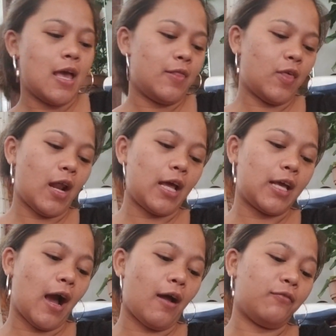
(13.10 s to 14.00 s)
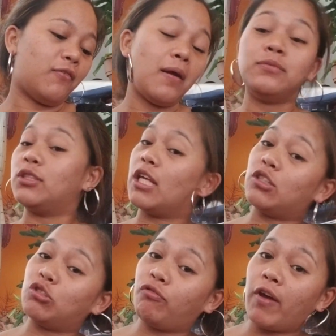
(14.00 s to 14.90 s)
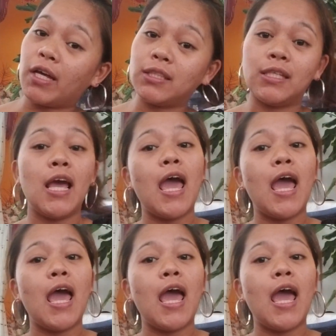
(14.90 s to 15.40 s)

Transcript: that I got from Stitch Fix.